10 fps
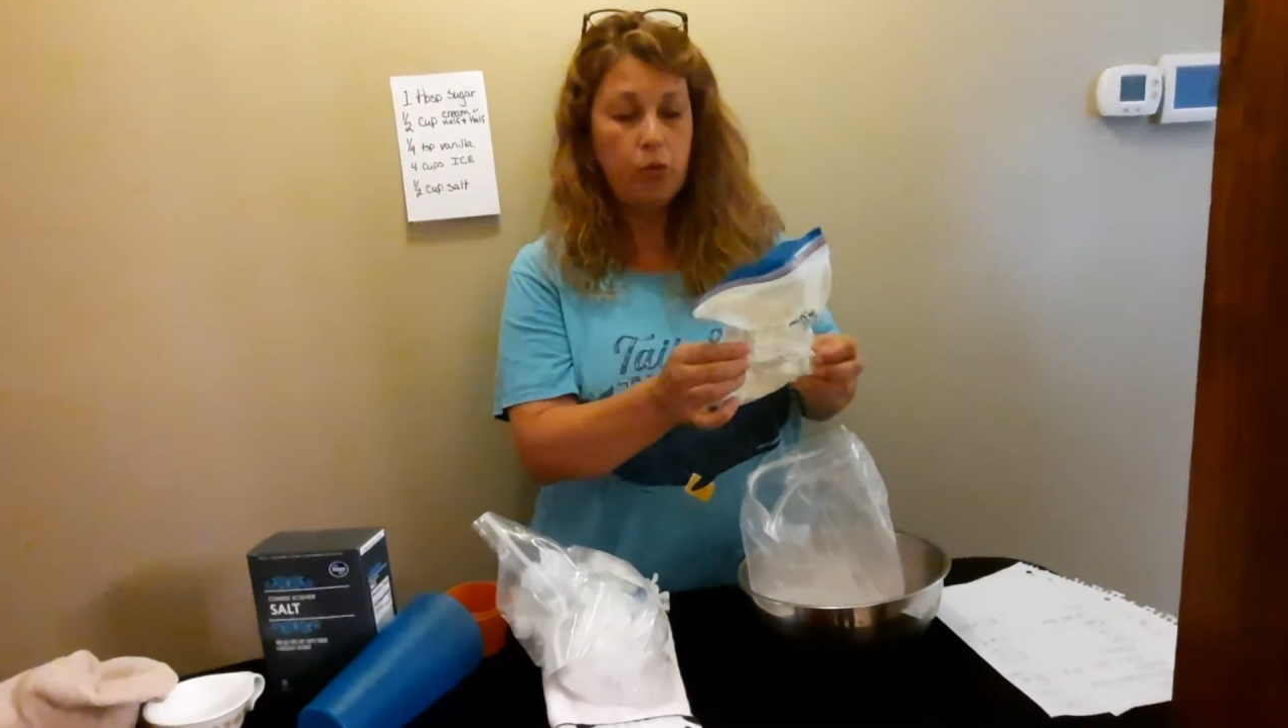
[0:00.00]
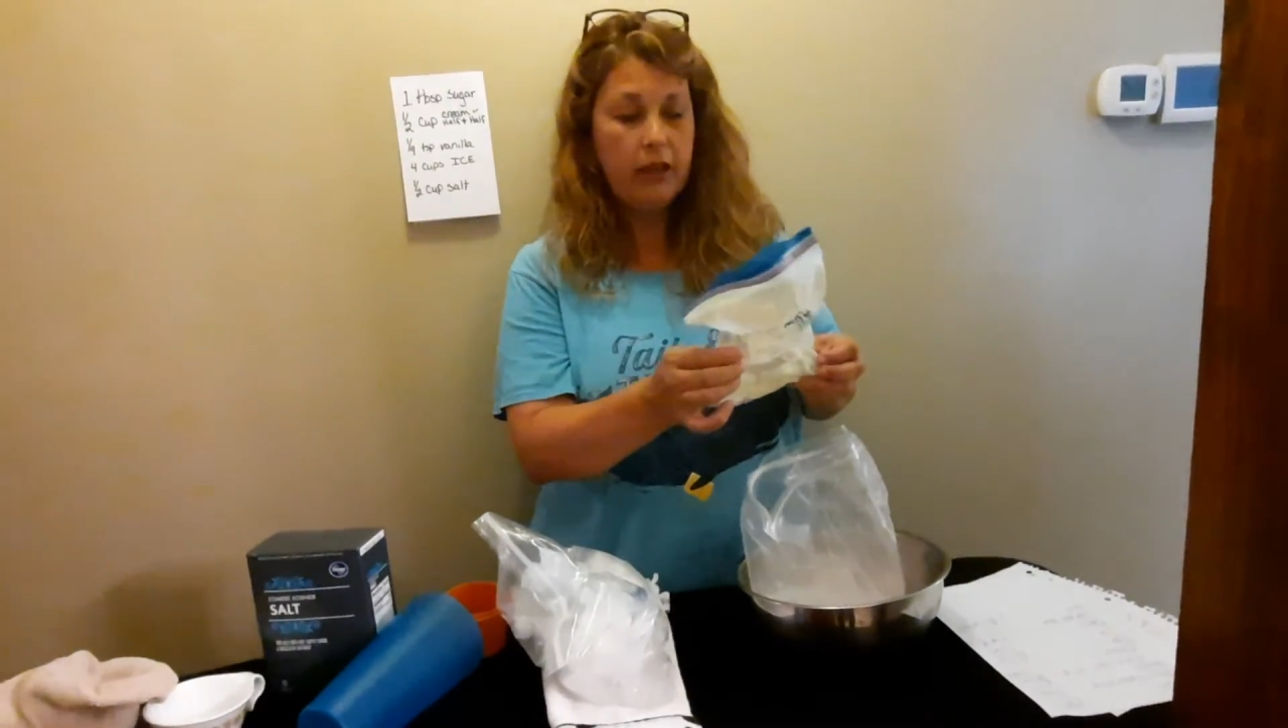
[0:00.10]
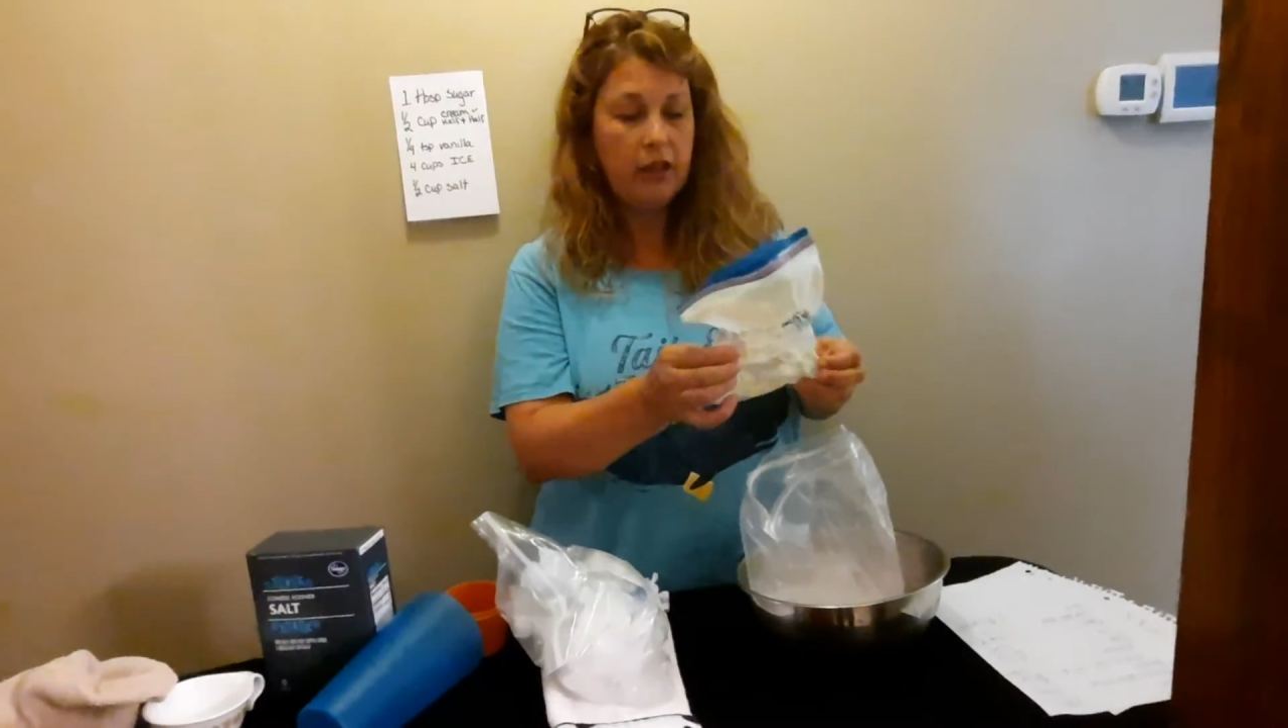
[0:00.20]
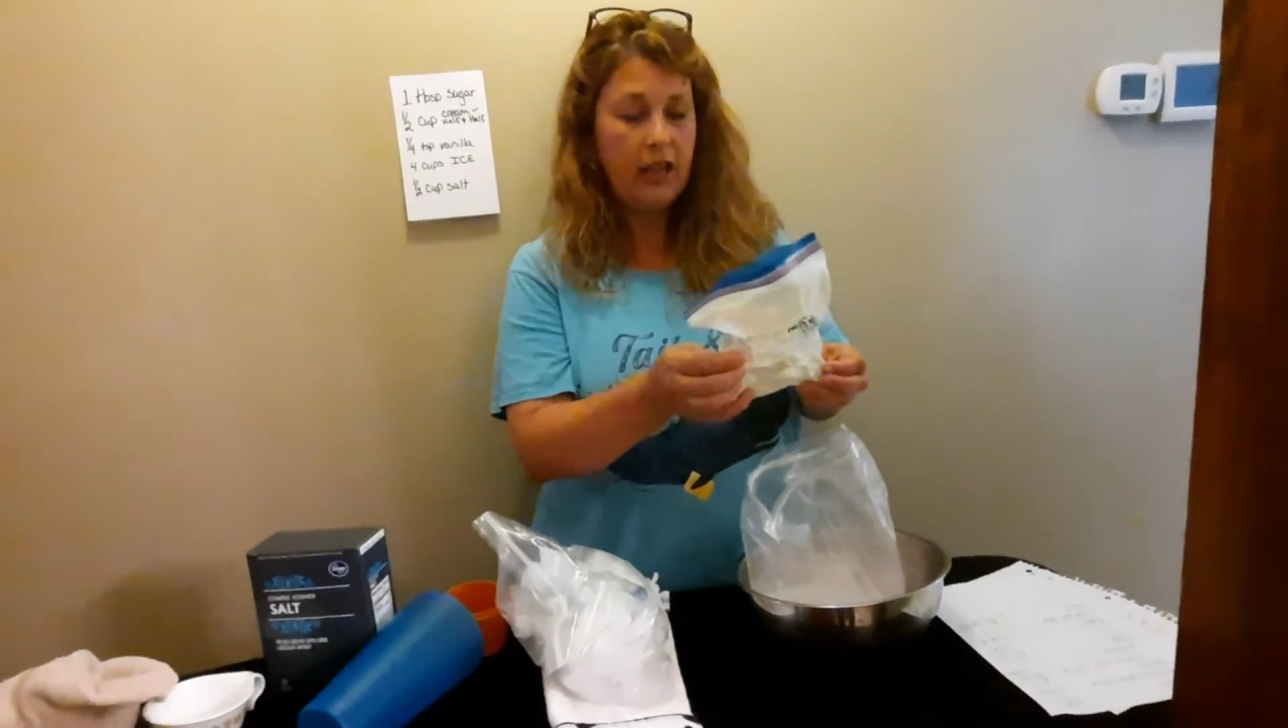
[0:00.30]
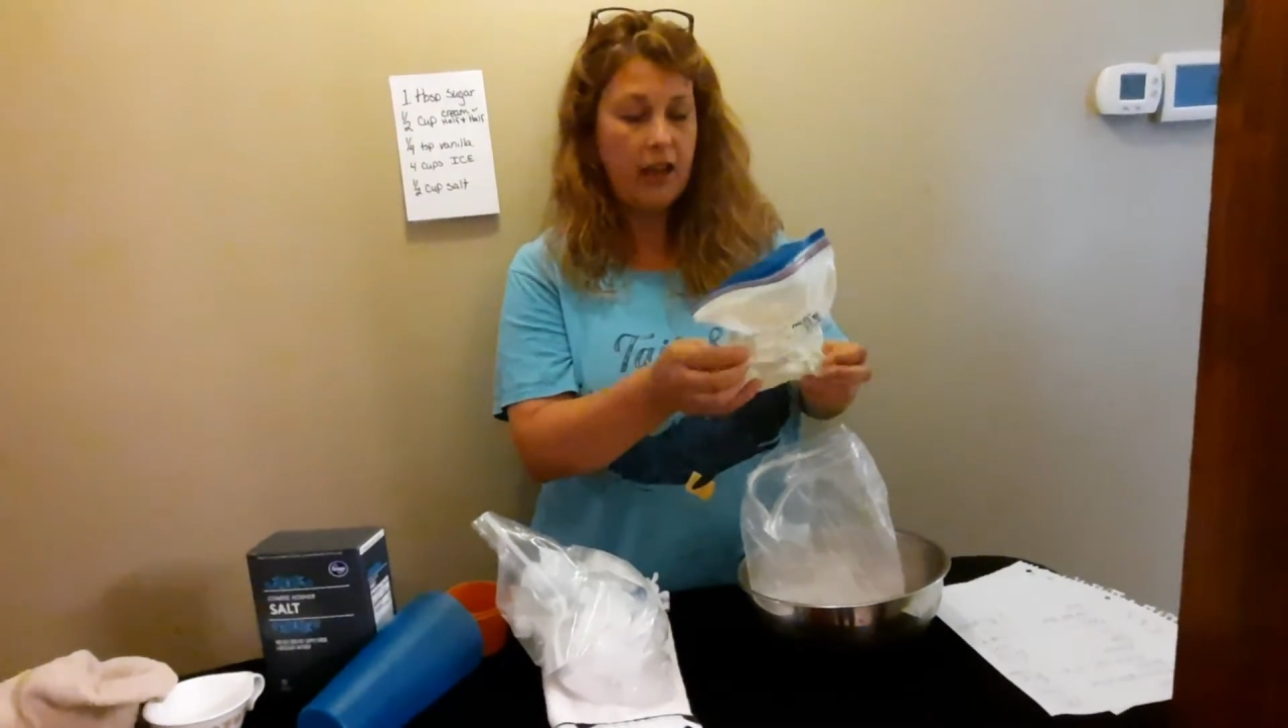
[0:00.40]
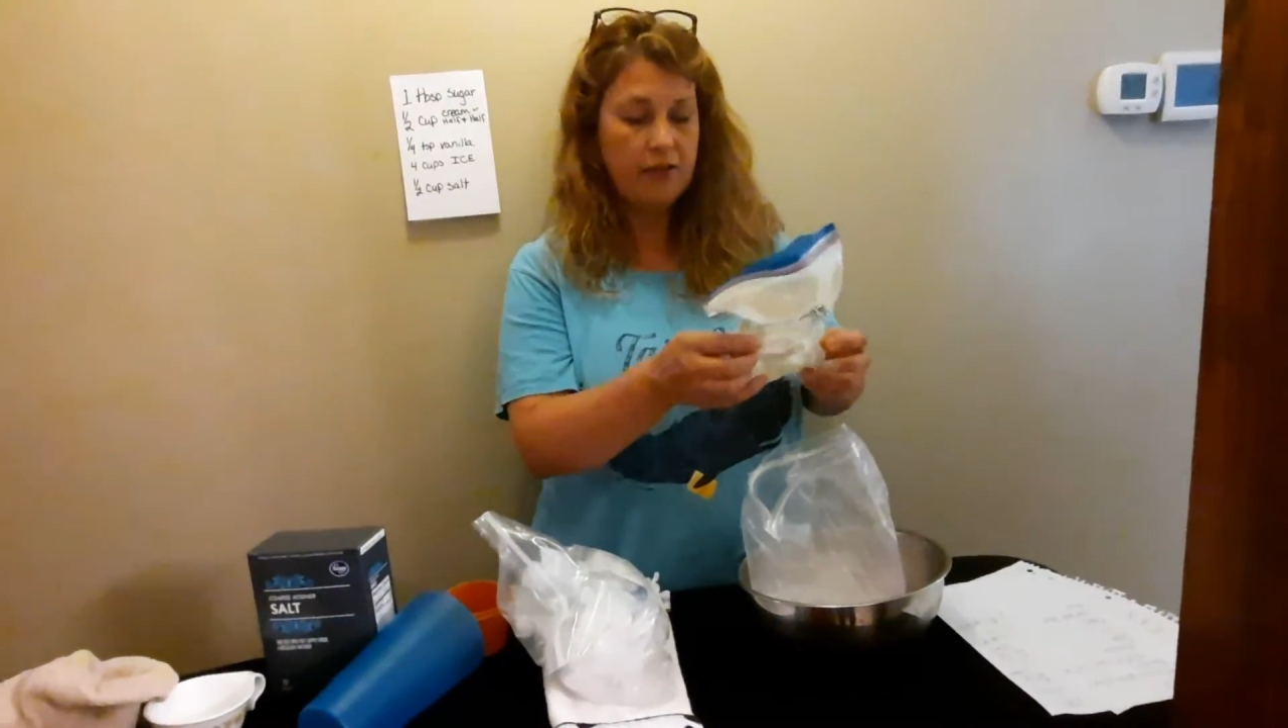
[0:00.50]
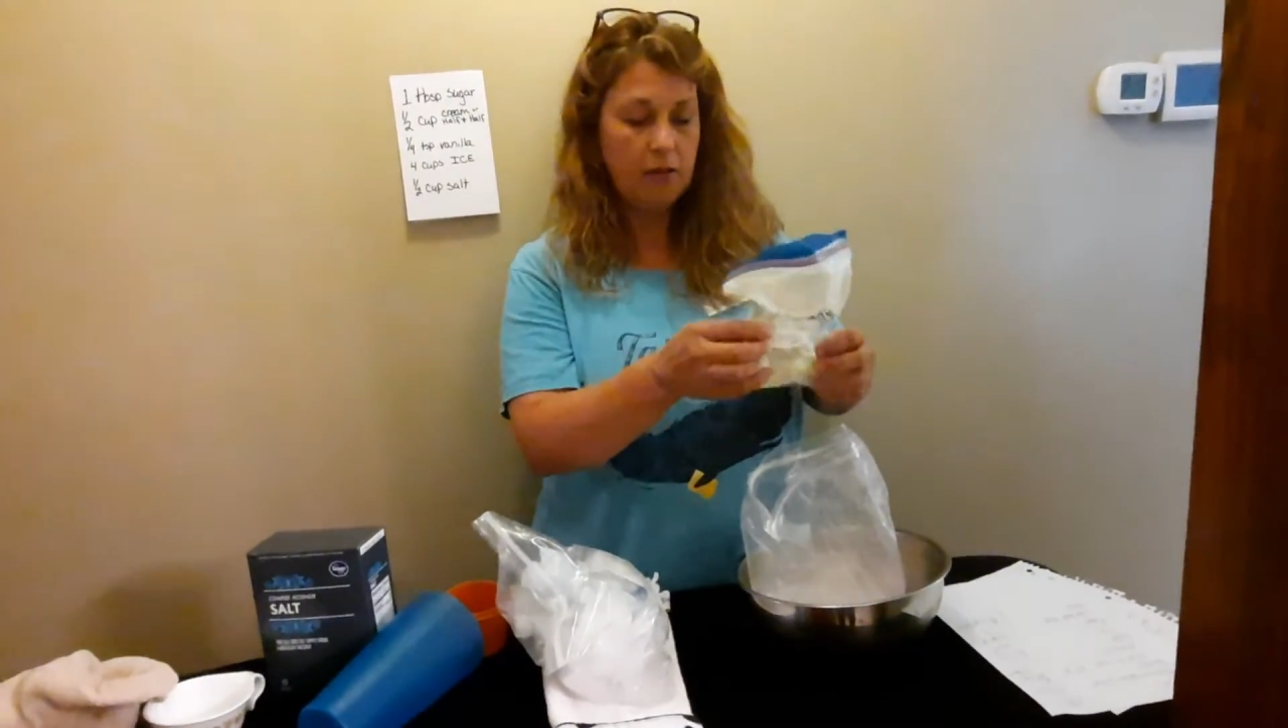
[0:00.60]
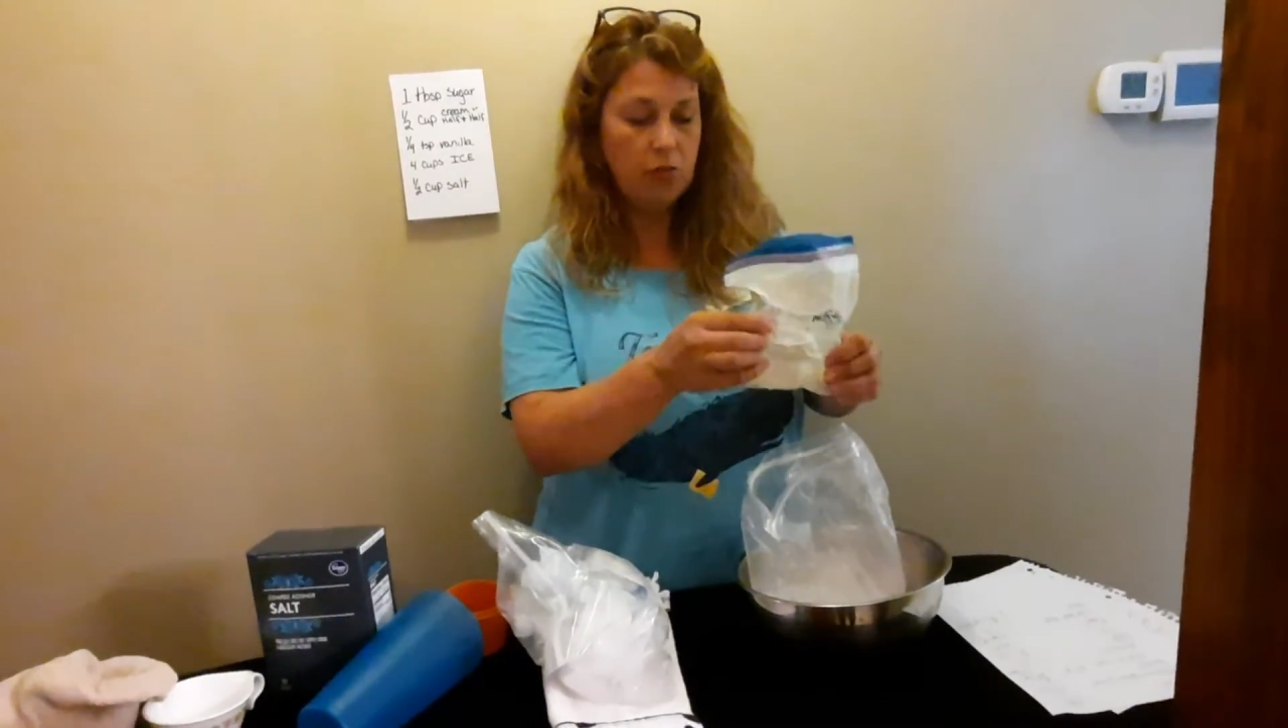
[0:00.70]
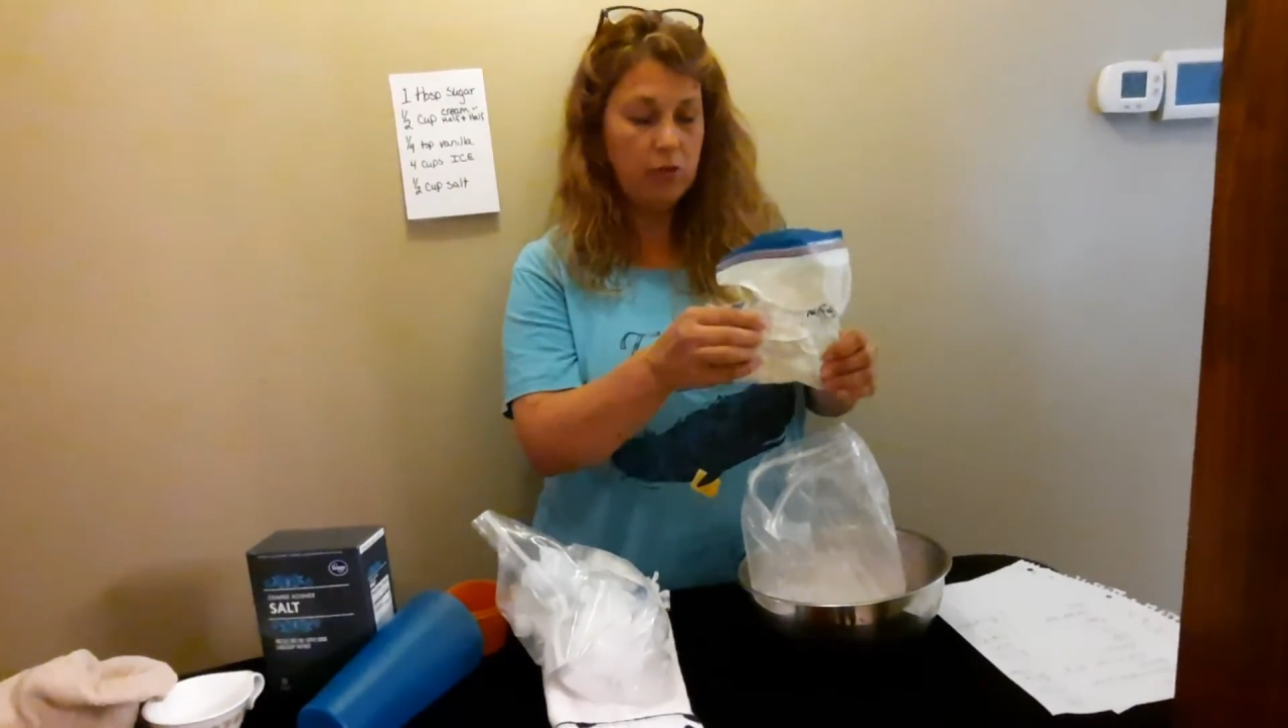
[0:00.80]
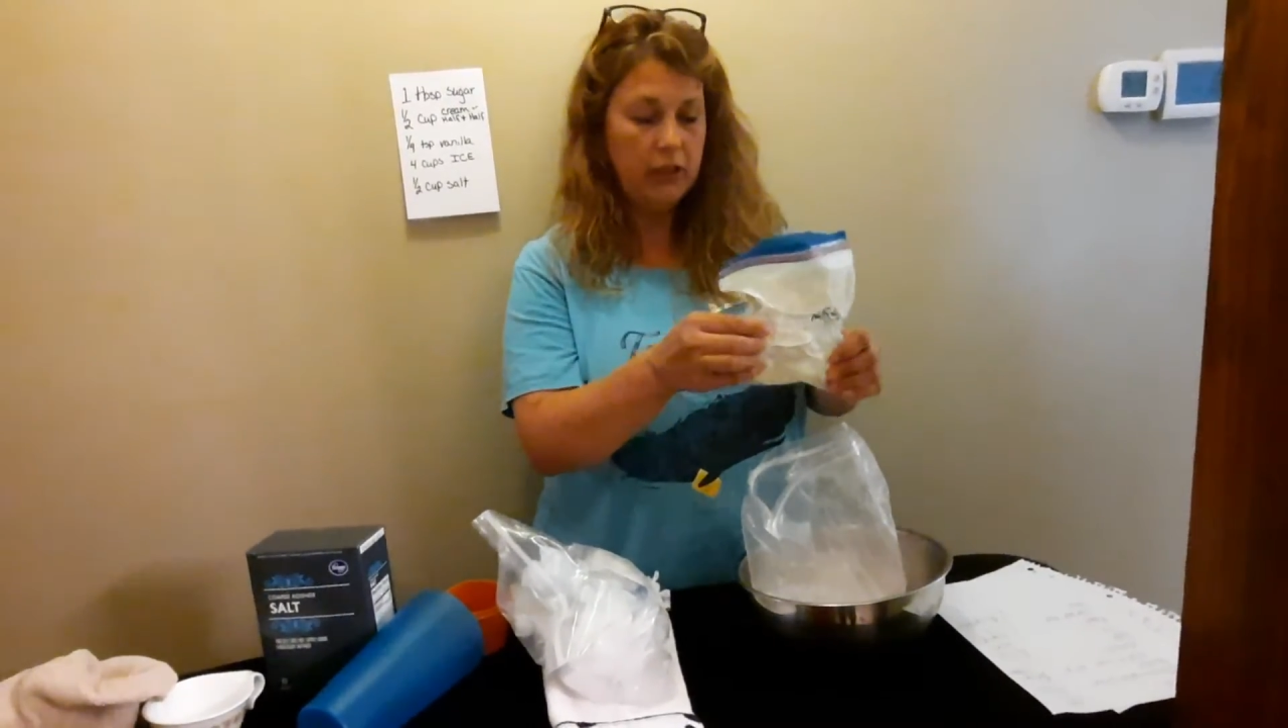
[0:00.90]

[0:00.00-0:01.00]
we could have some